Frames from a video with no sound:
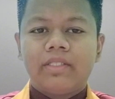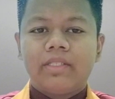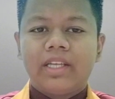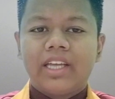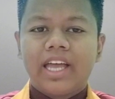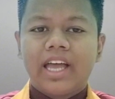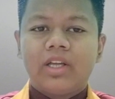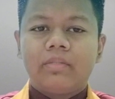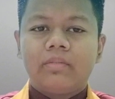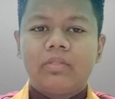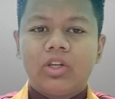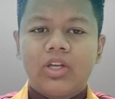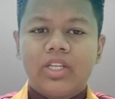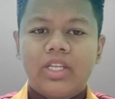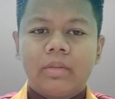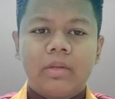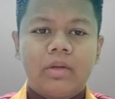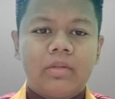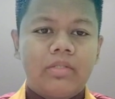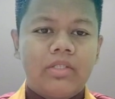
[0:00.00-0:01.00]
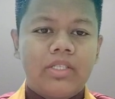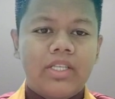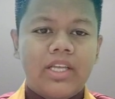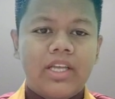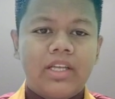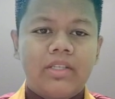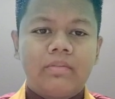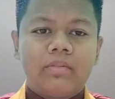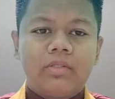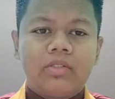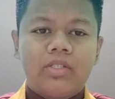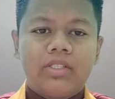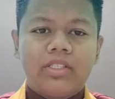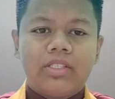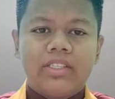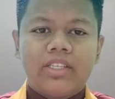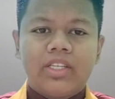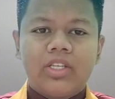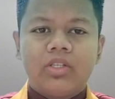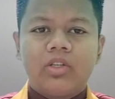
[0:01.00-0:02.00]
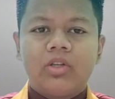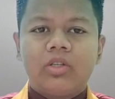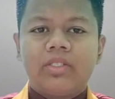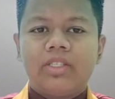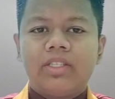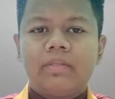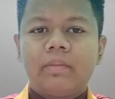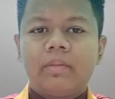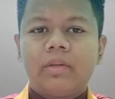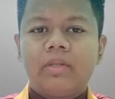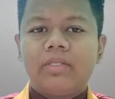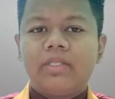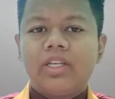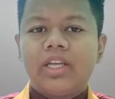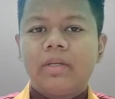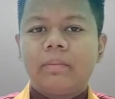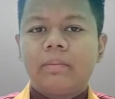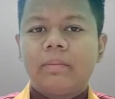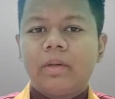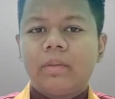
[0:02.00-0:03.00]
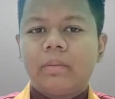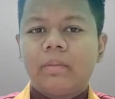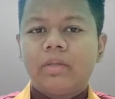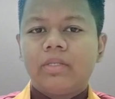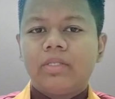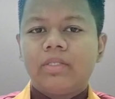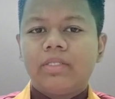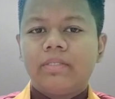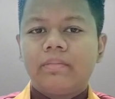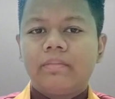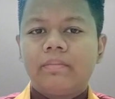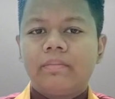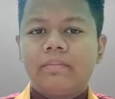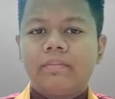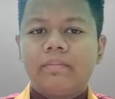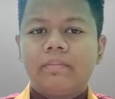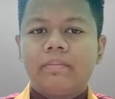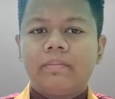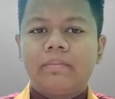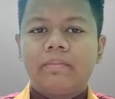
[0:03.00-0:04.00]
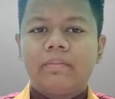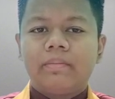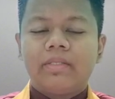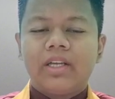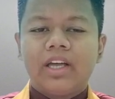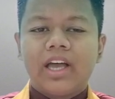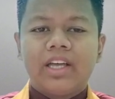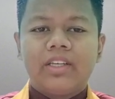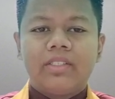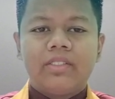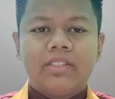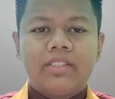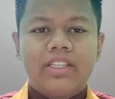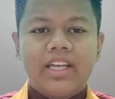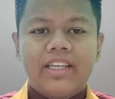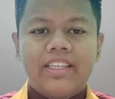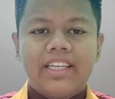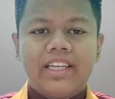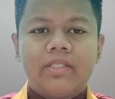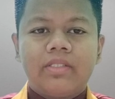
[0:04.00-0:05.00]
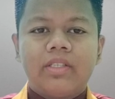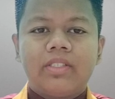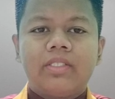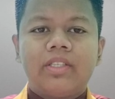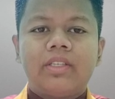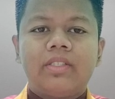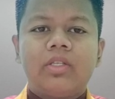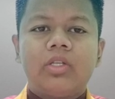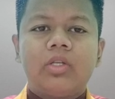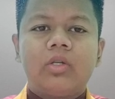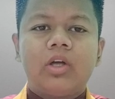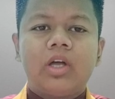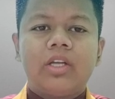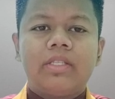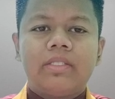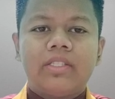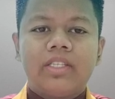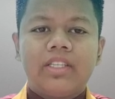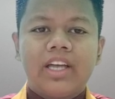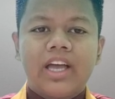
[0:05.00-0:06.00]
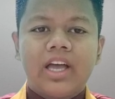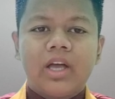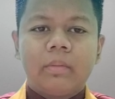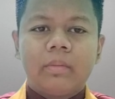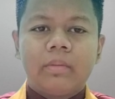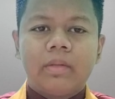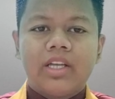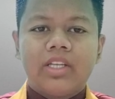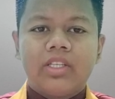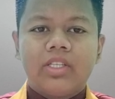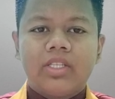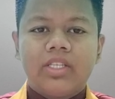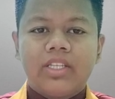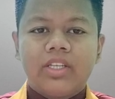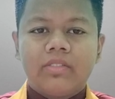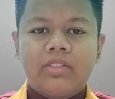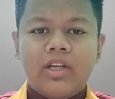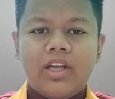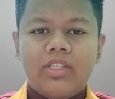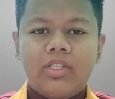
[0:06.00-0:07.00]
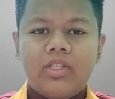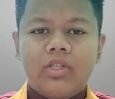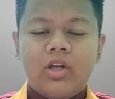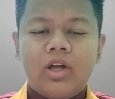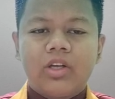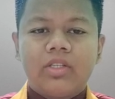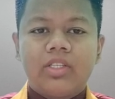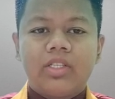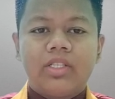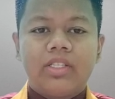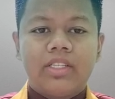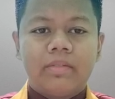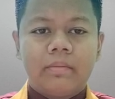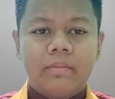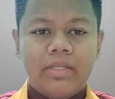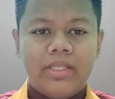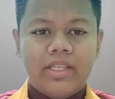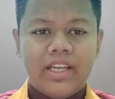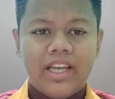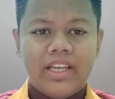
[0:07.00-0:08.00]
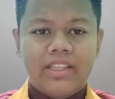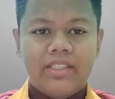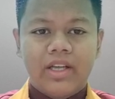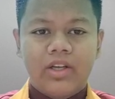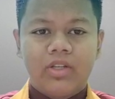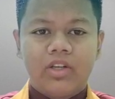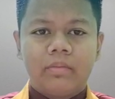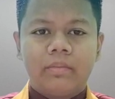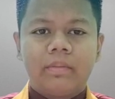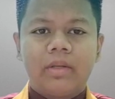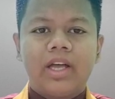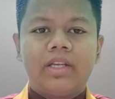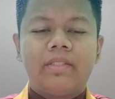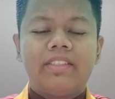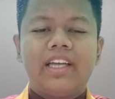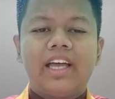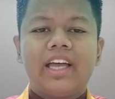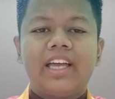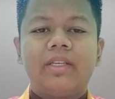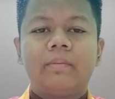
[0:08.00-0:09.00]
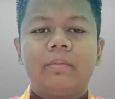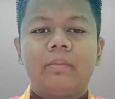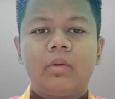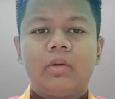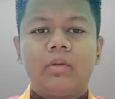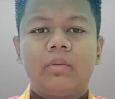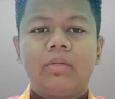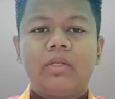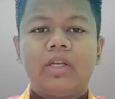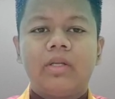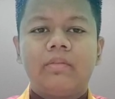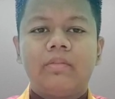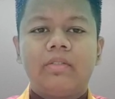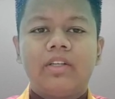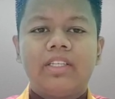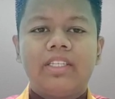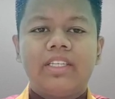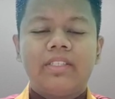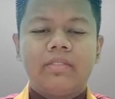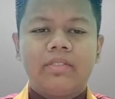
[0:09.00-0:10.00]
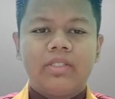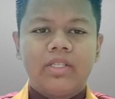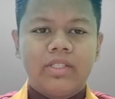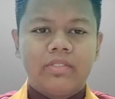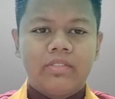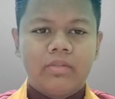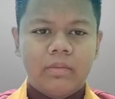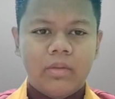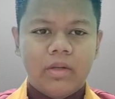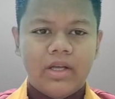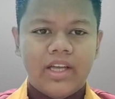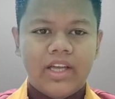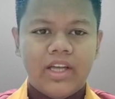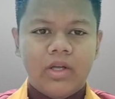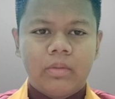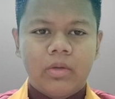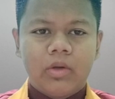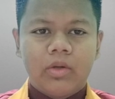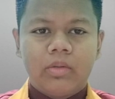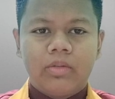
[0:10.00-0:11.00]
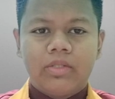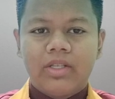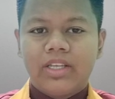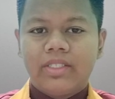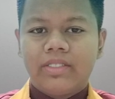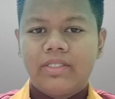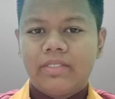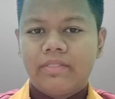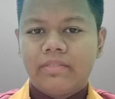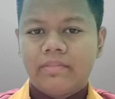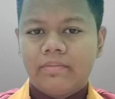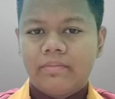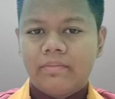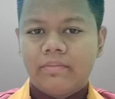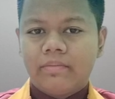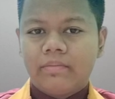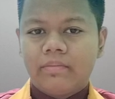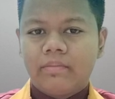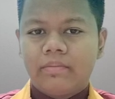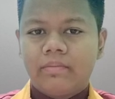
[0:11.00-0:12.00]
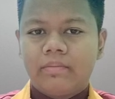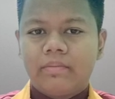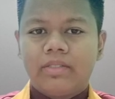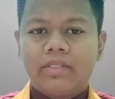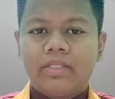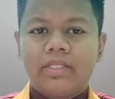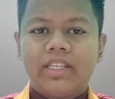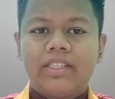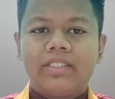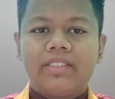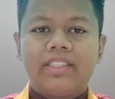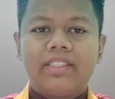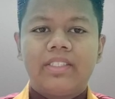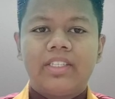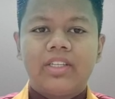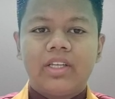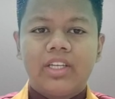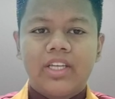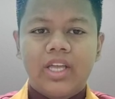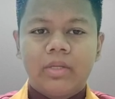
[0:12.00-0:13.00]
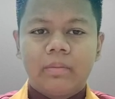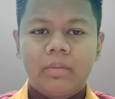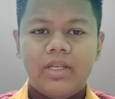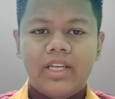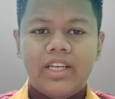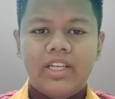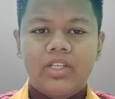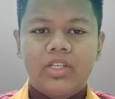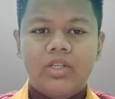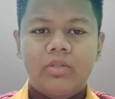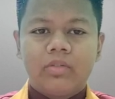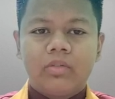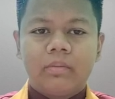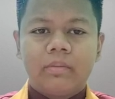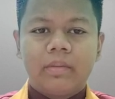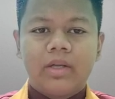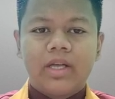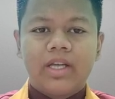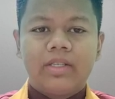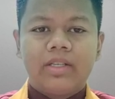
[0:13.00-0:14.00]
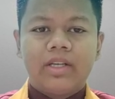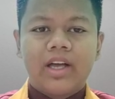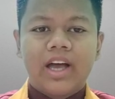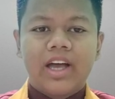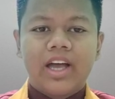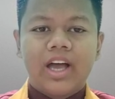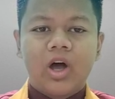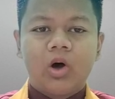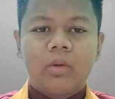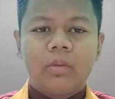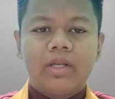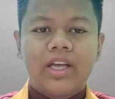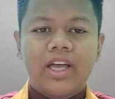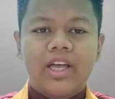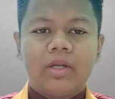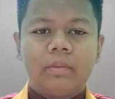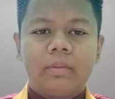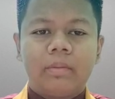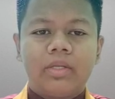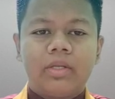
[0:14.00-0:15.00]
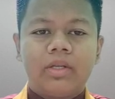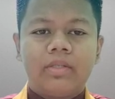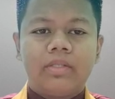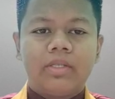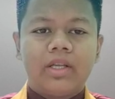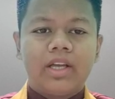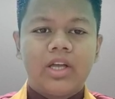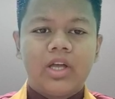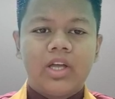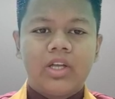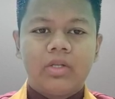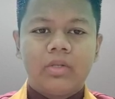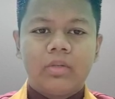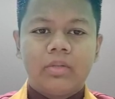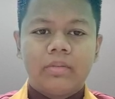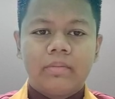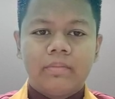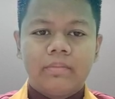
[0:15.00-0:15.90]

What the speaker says: Lack of transparency can foster distrust among team members. Understanding these constraints can help managers devise strategies to mitigate their impact and improve the effectiveness of the planning process. That's a little explanation from me. I hope it helps. Thank you.